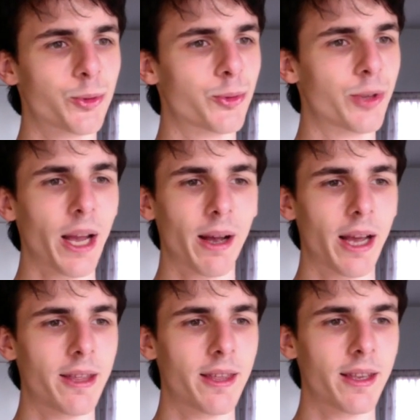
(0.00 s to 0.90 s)
yeah,
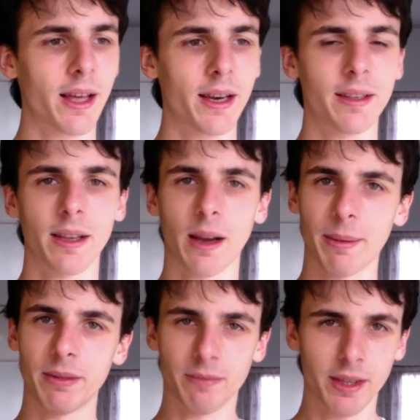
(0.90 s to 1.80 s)
I think that
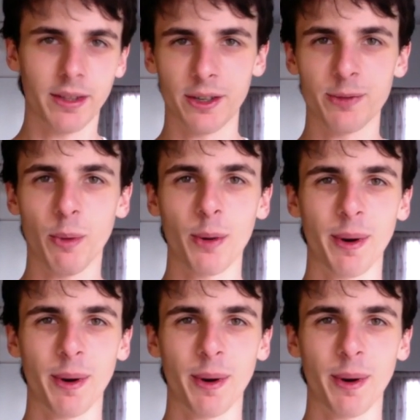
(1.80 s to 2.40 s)
there's more,